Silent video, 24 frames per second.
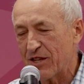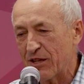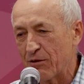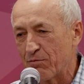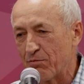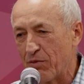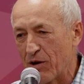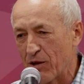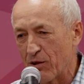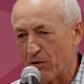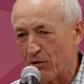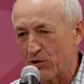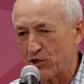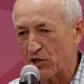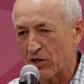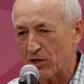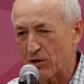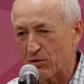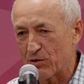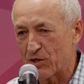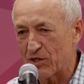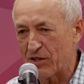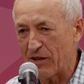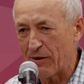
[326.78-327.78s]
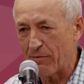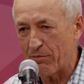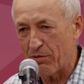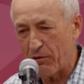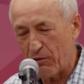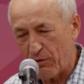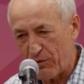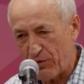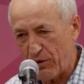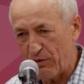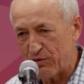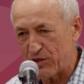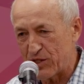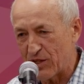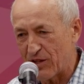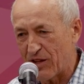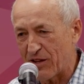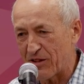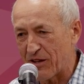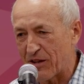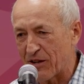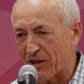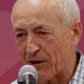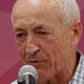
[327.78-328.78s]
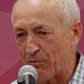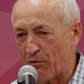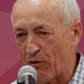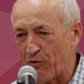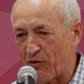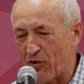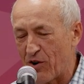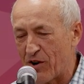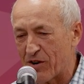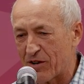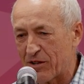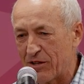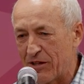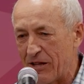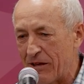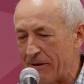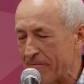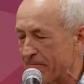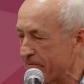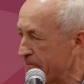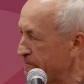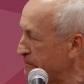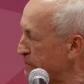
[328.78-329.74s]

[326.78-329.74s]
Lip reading: in biological sample, 50 nanogram of RNA,